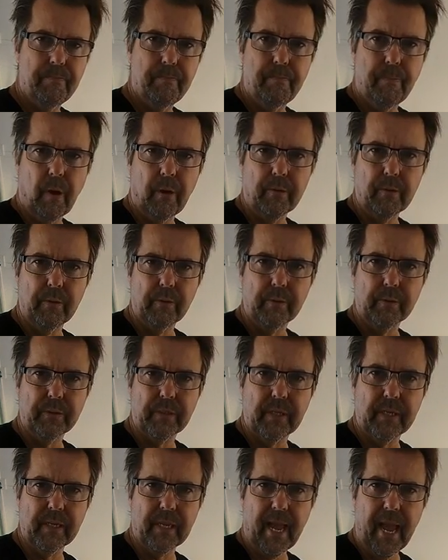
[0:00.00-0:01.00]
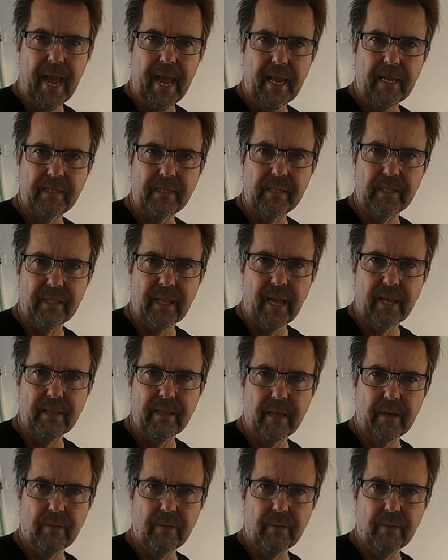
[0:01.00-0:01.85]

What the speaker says: bottles and cans and that